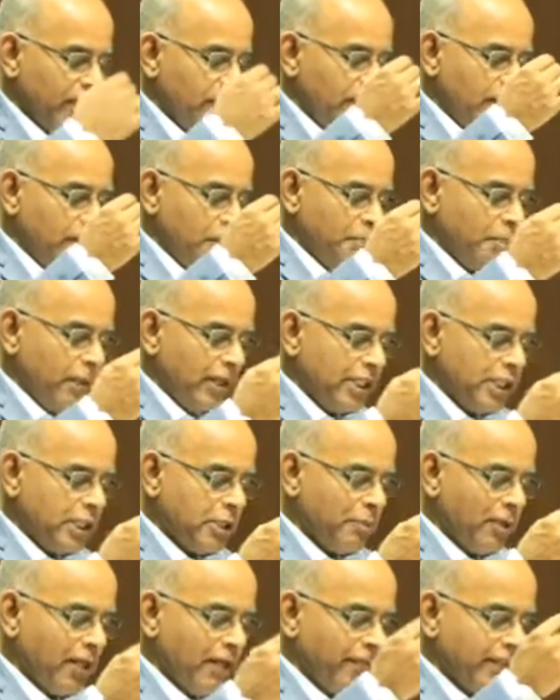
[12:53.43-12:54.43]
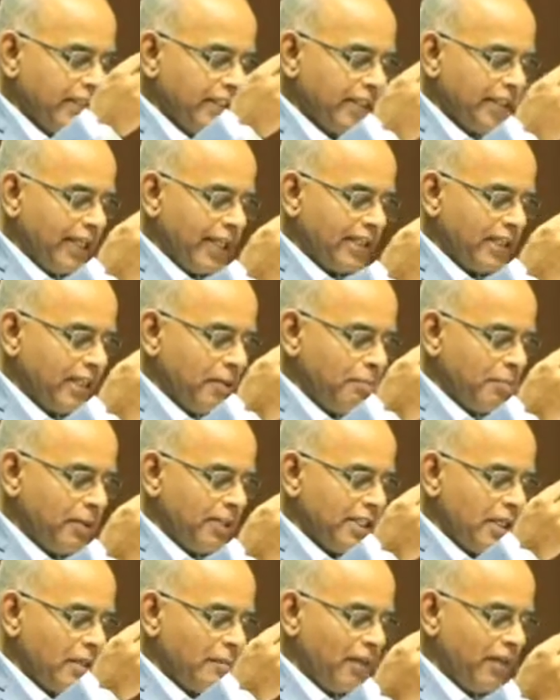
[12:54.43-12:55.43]
if punishable with death,
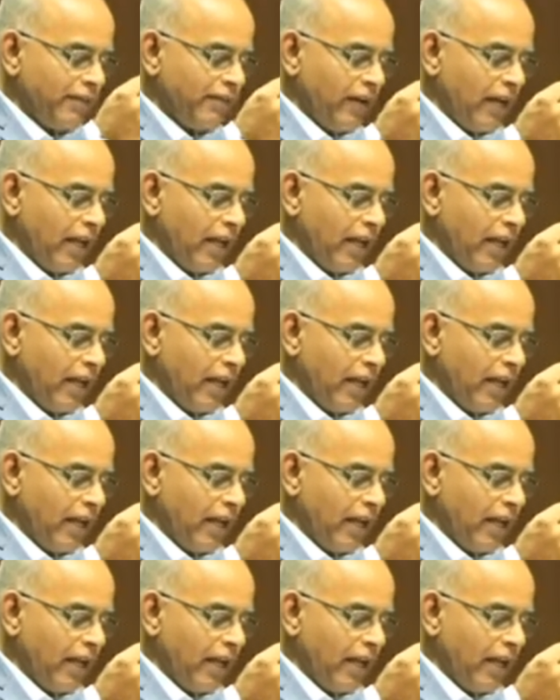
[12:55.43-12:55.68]
imprisonment for